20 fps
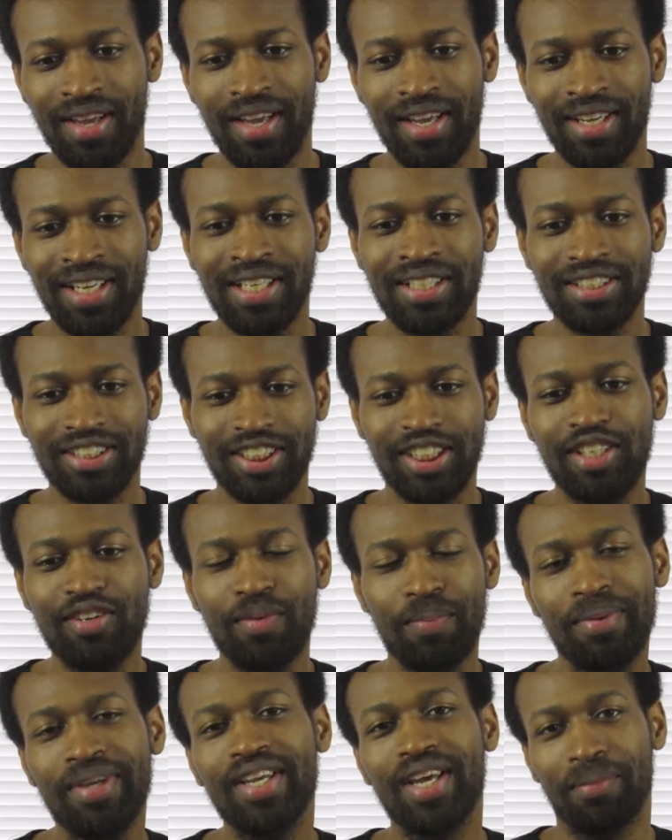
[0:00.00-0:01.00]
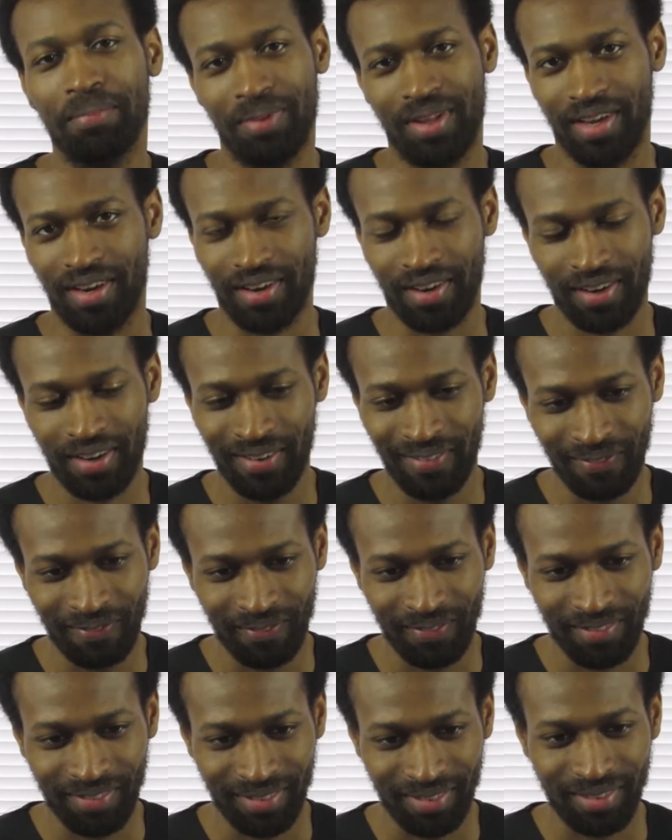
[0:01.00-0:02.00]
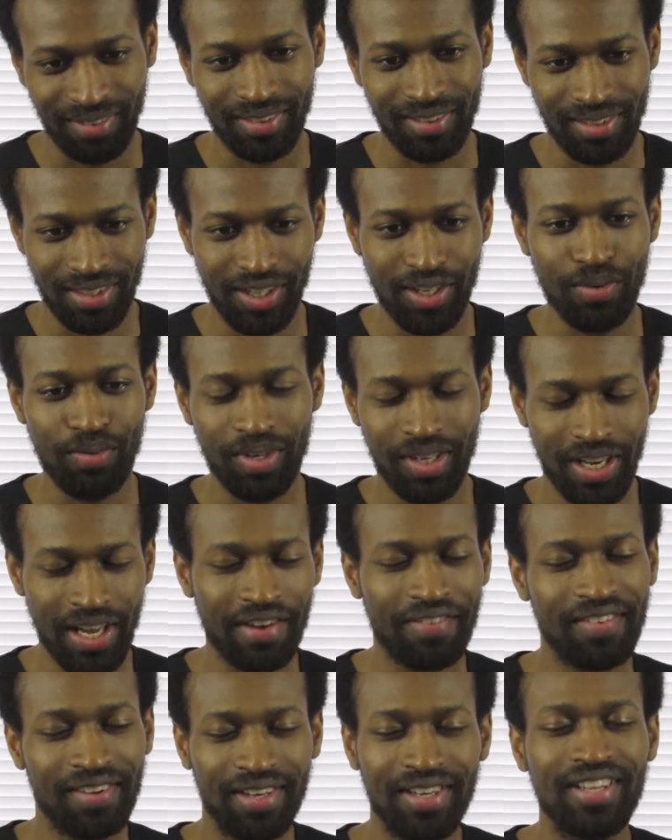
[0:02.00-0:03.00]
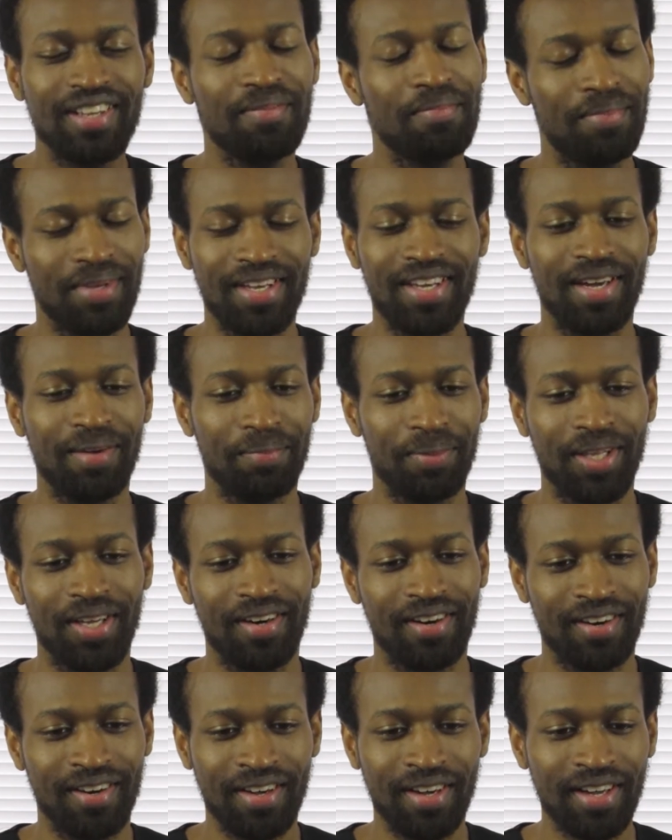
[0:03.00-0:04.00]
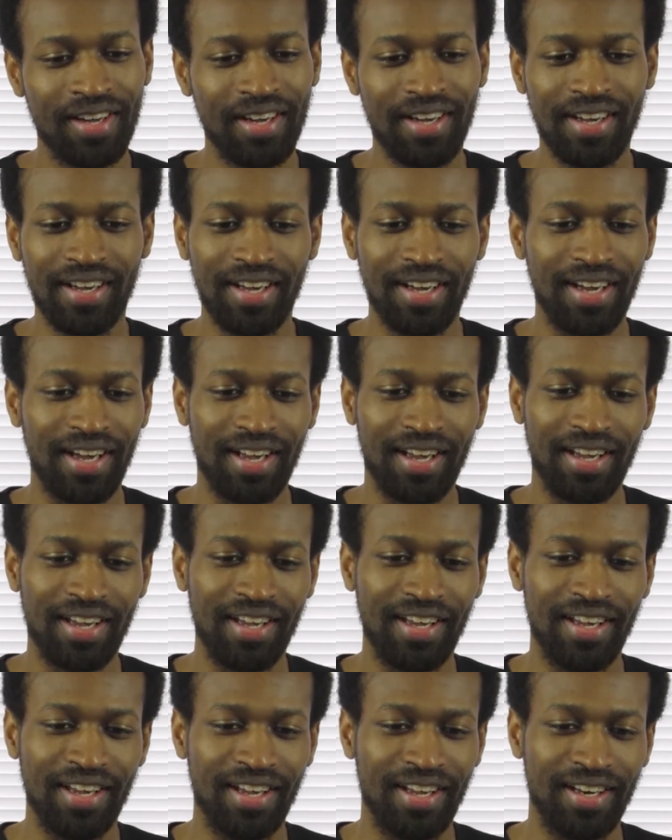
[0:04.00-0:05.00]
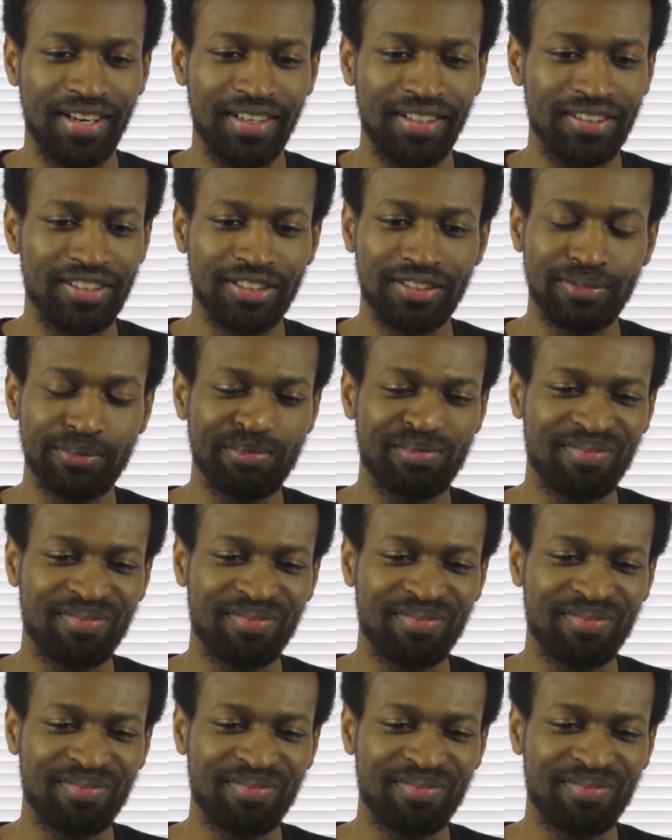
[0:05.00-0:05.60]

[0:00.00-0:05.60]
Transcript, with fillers: be she will be up there. She would definitely be up there. And